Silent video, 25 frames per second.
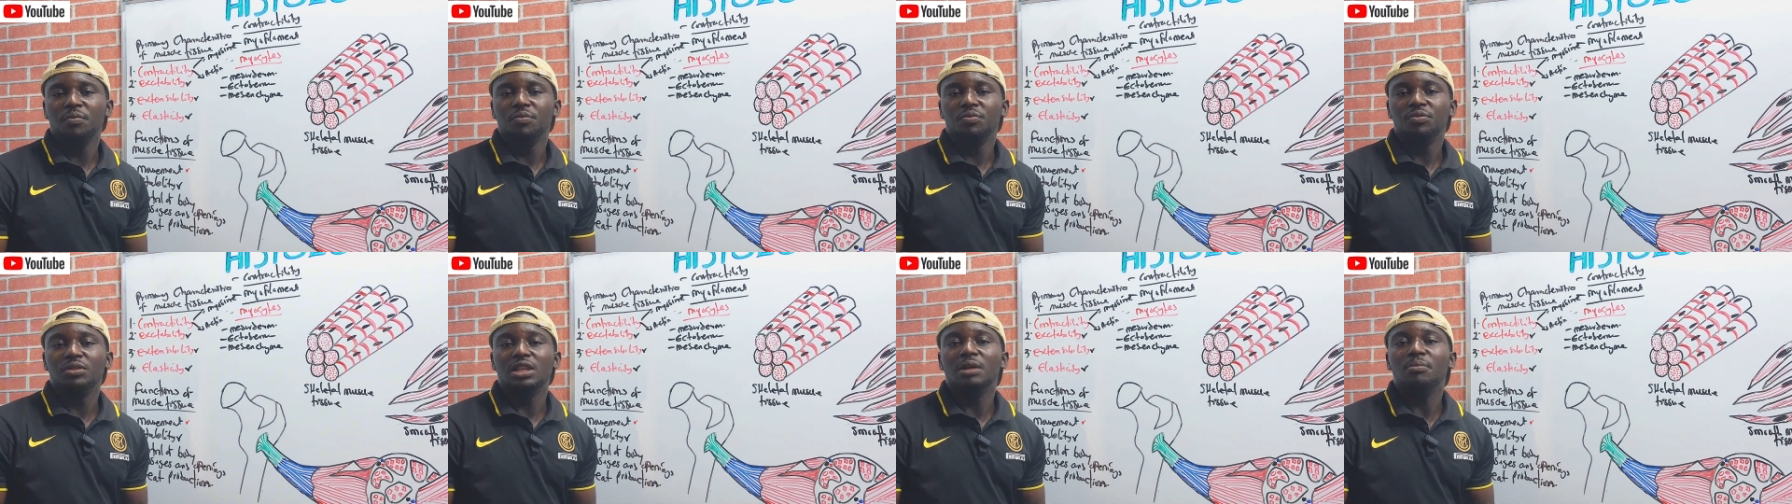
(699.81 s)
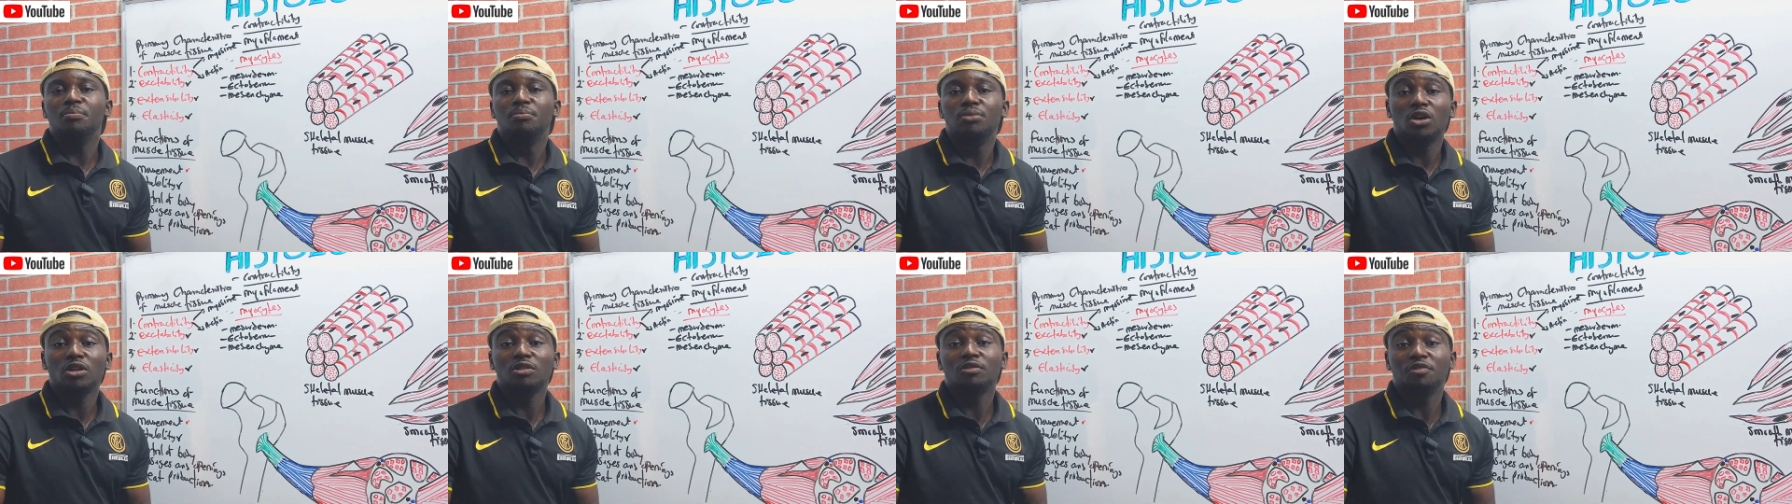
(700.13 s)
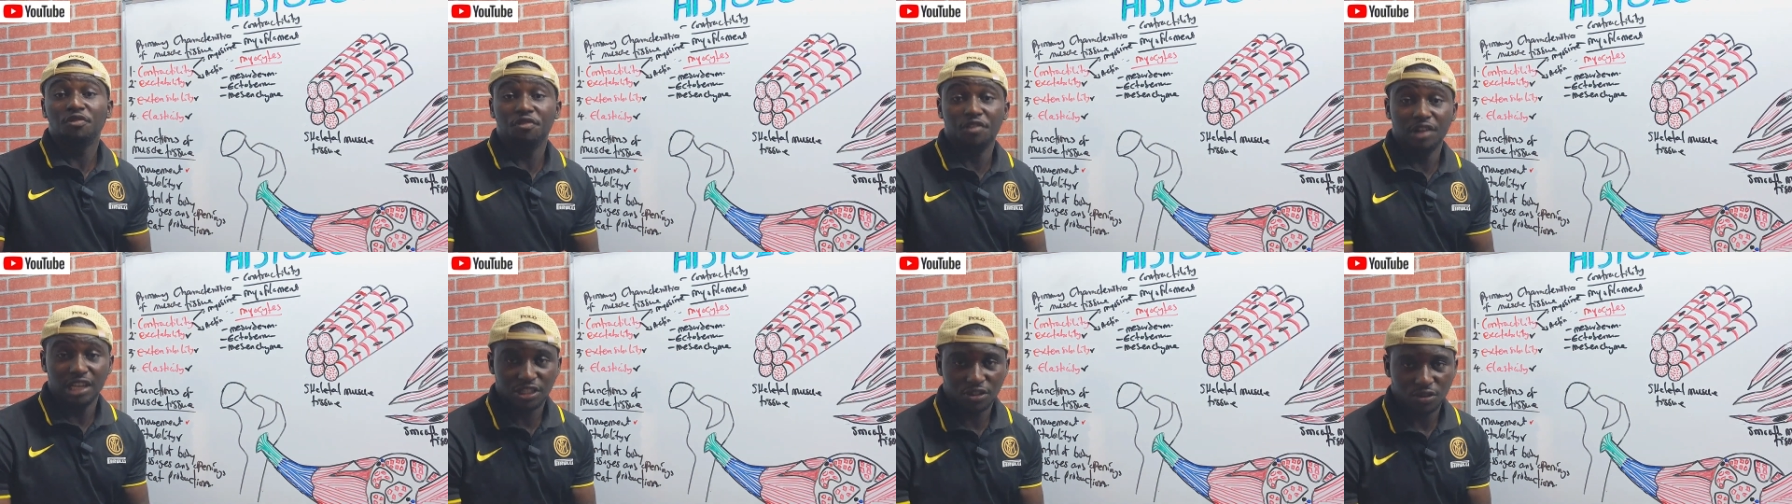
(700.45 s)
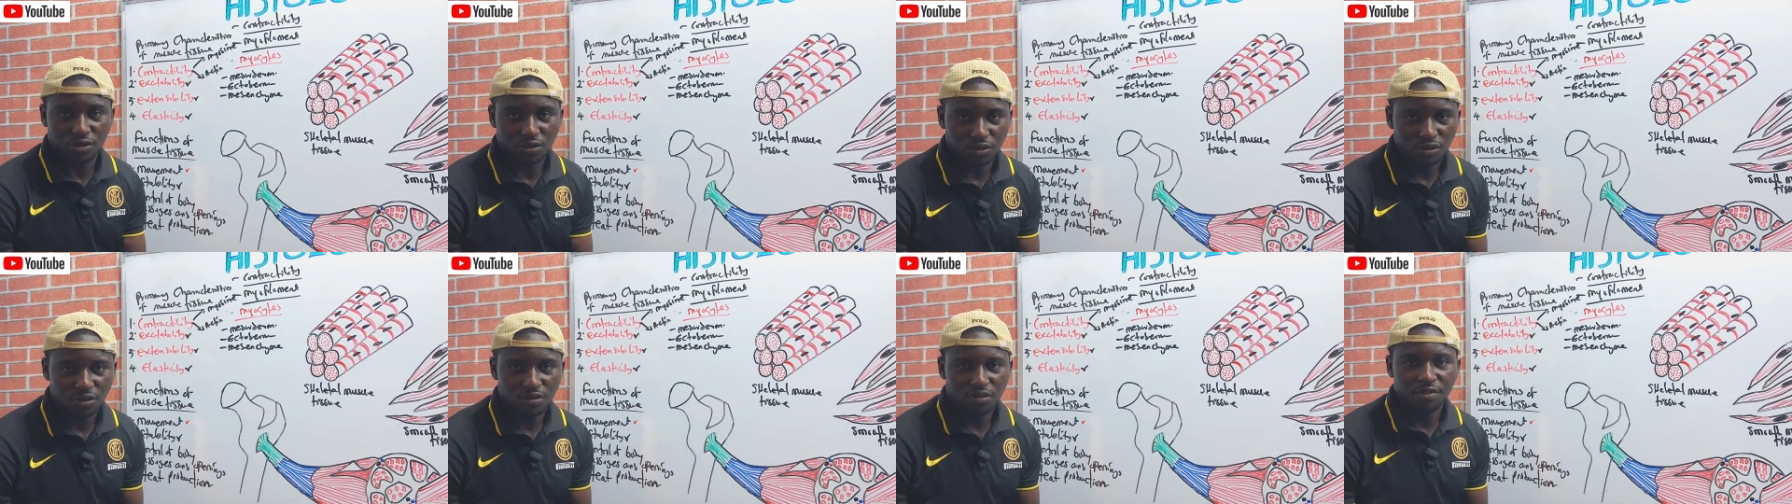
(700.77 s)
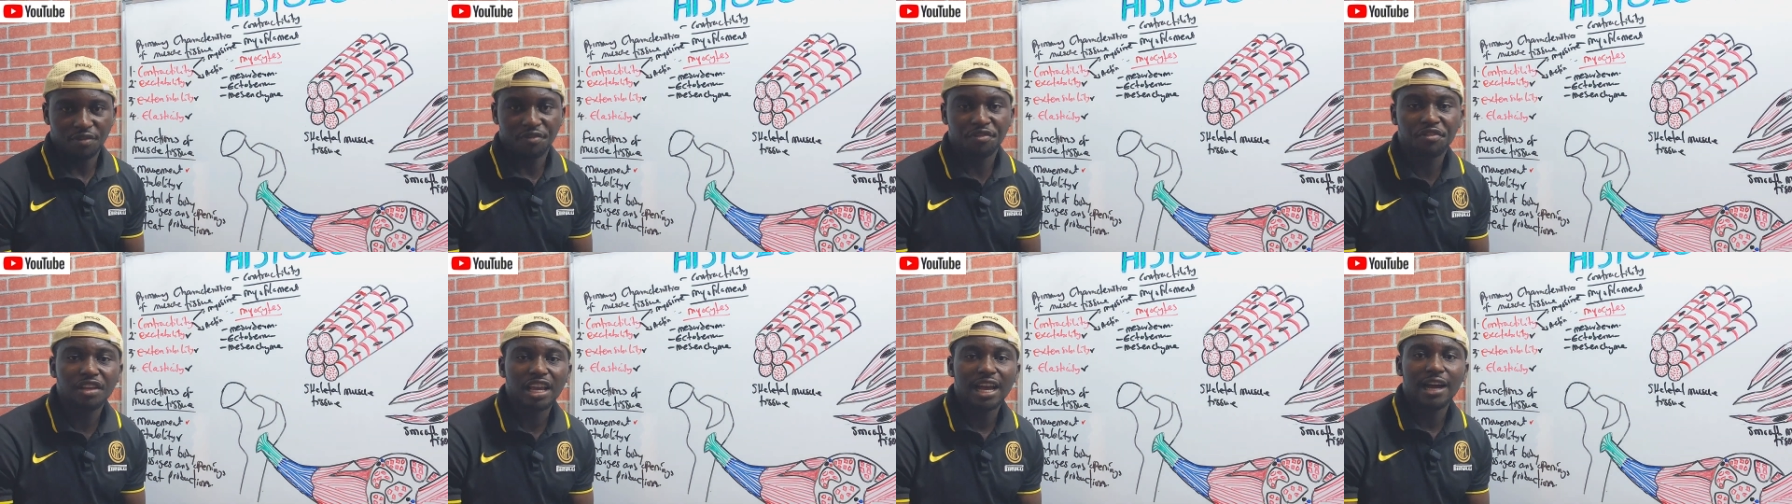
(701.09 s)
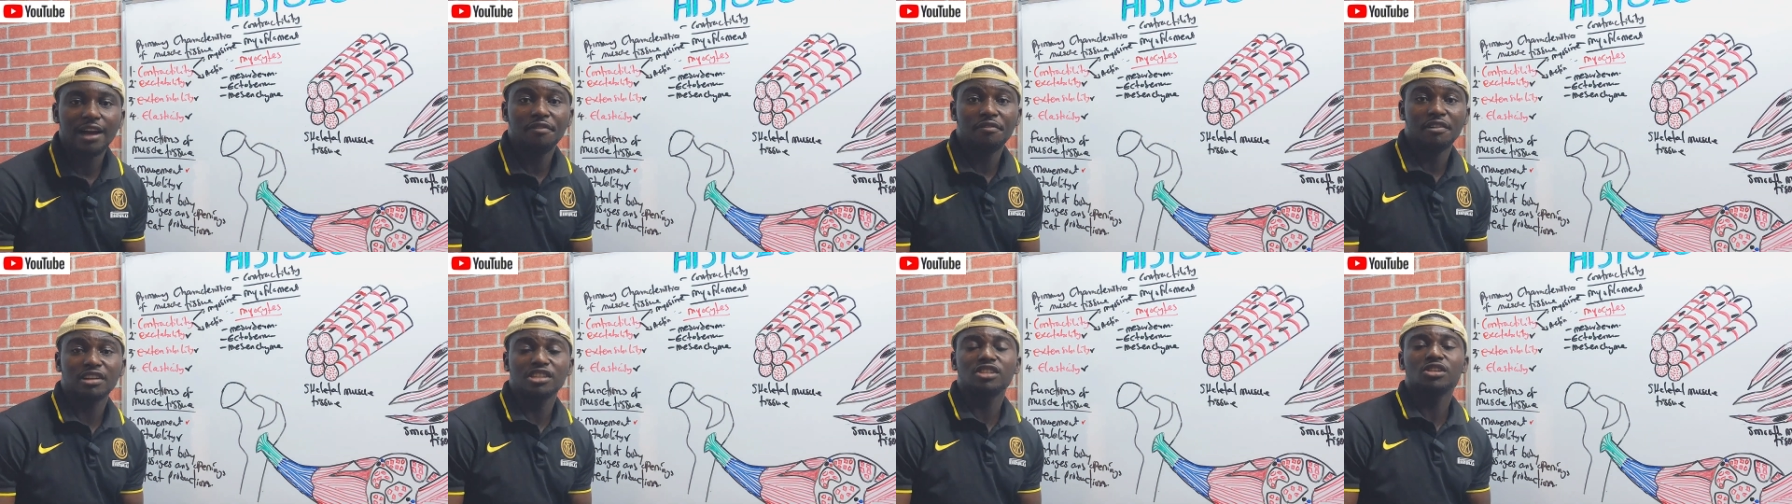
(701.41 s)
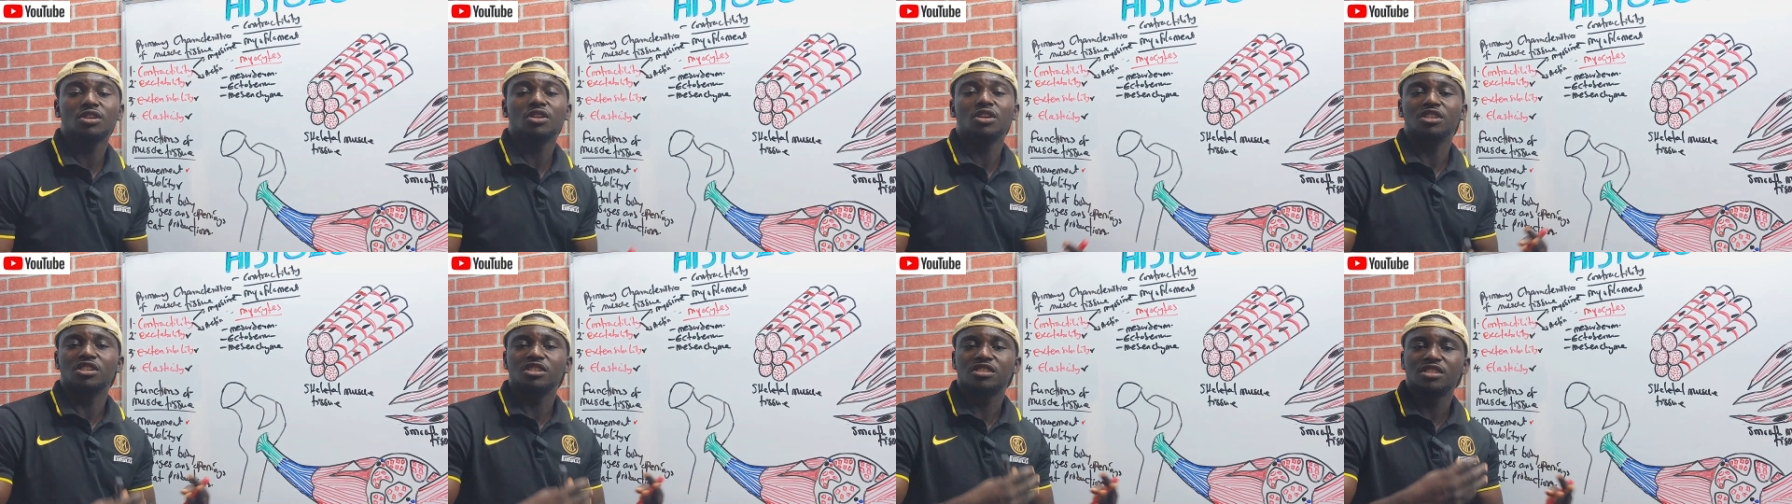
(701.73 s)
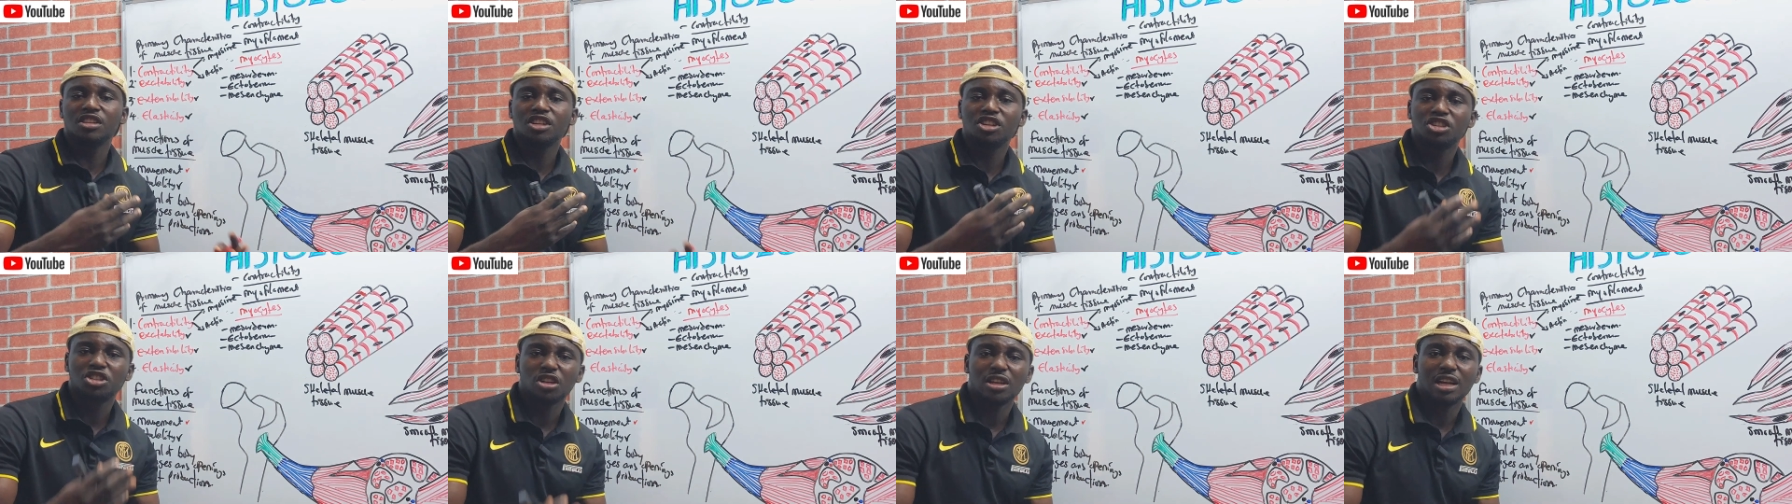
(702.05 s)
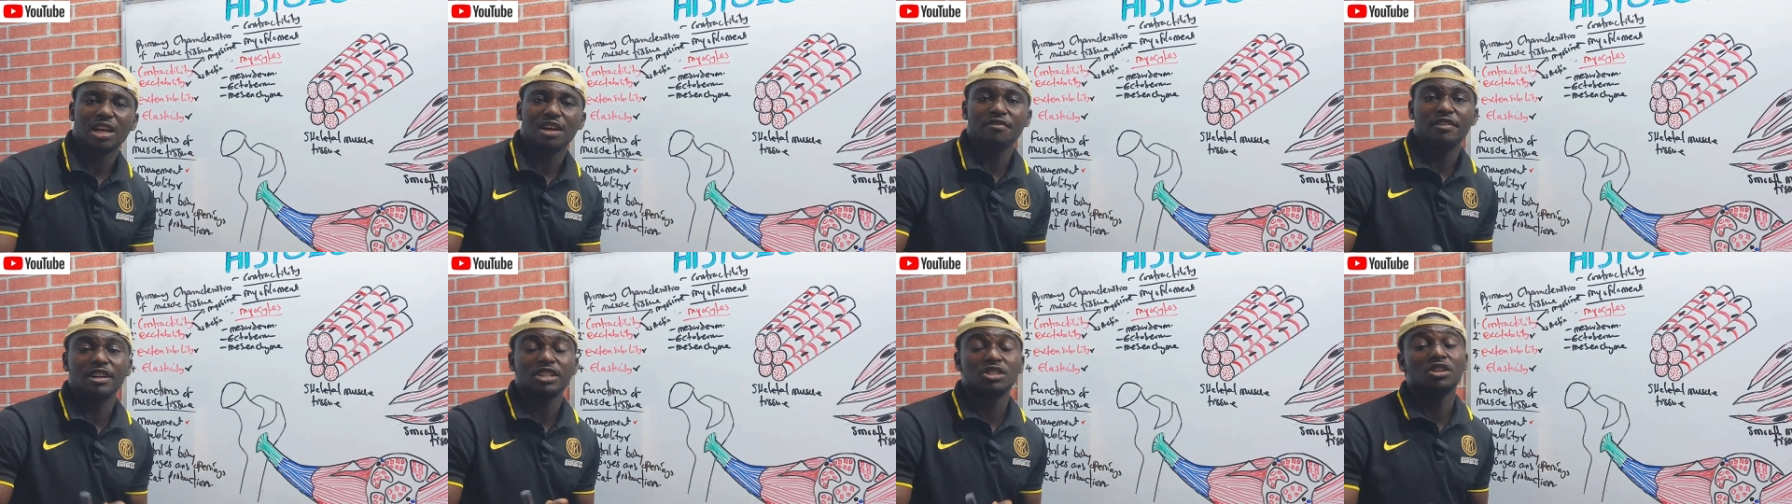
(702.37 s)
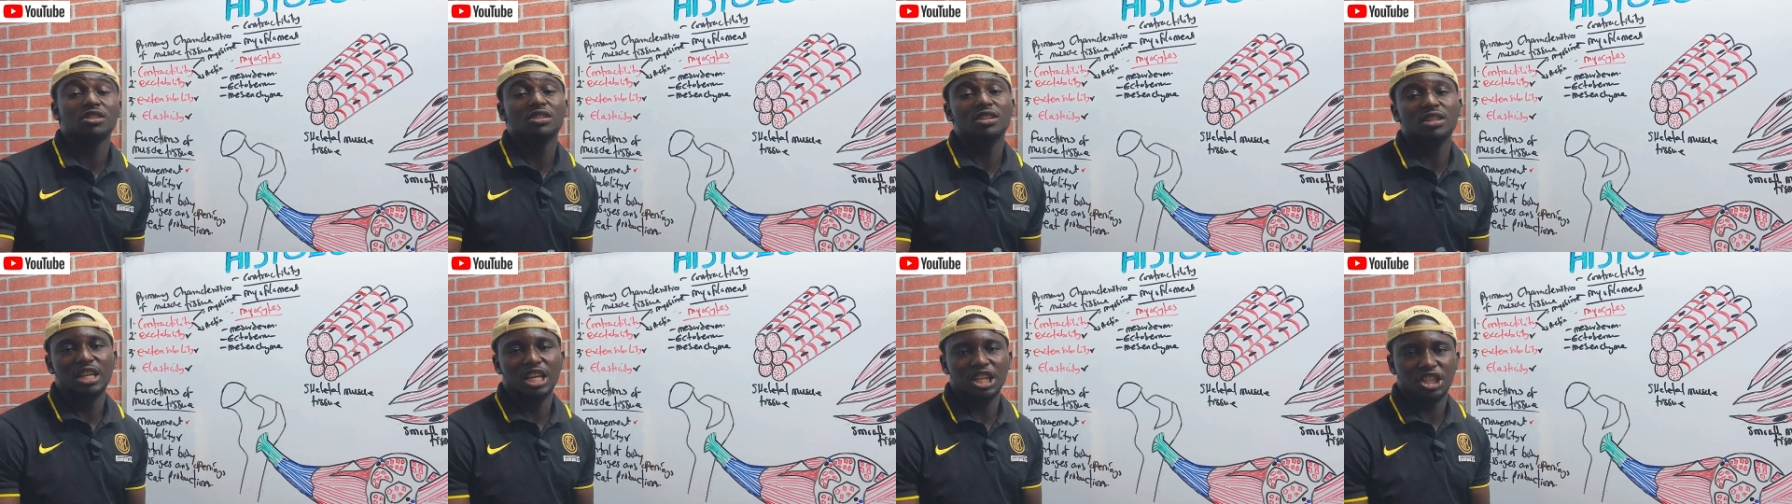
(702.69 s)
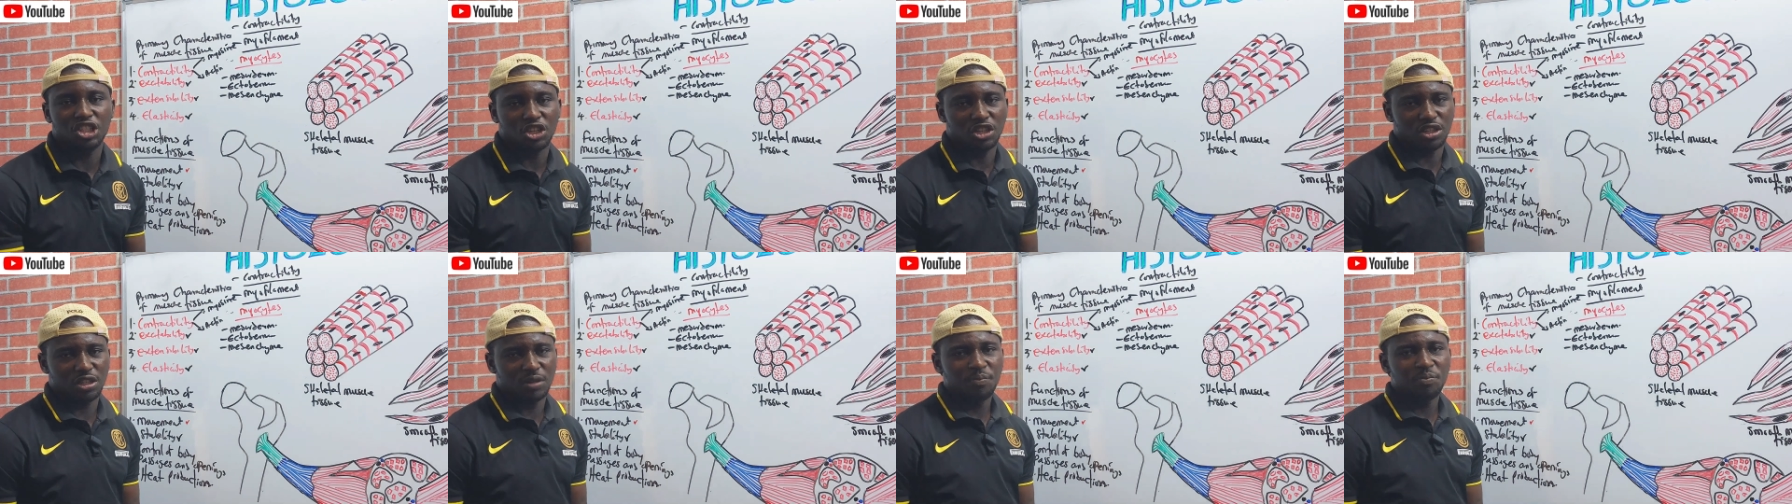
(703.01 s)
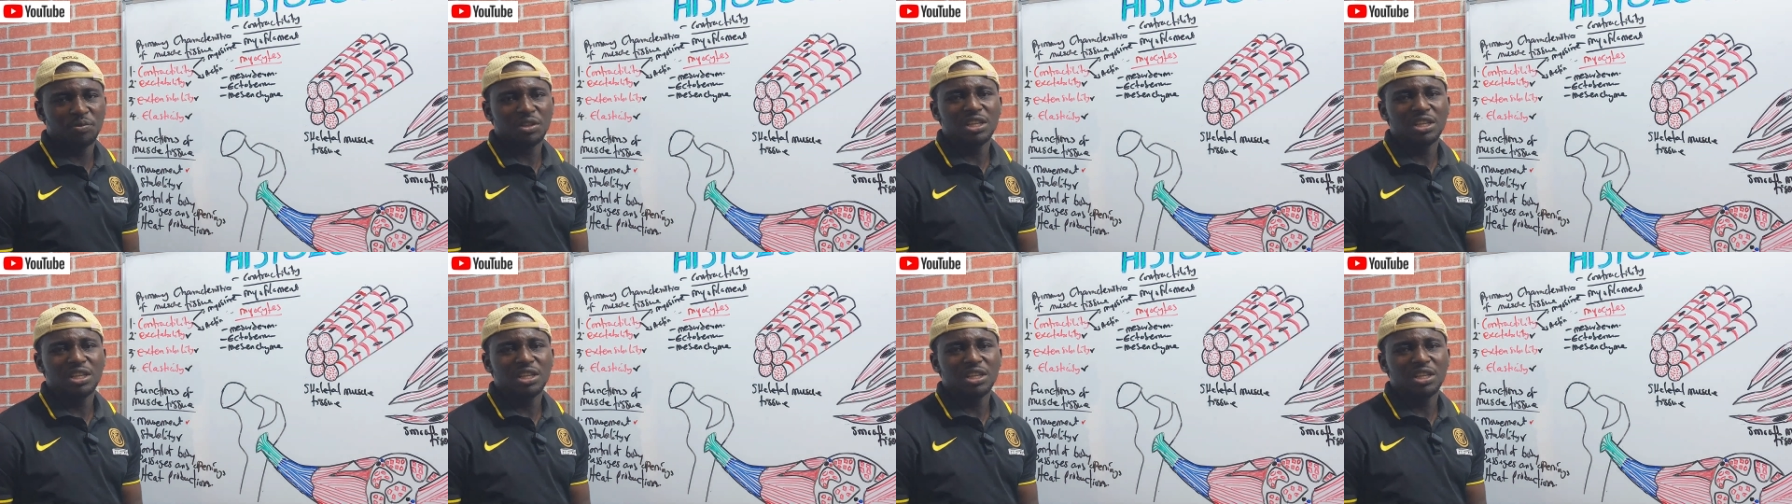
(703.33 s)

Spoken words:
the blood vessel via vasoconstriction and vasodilation.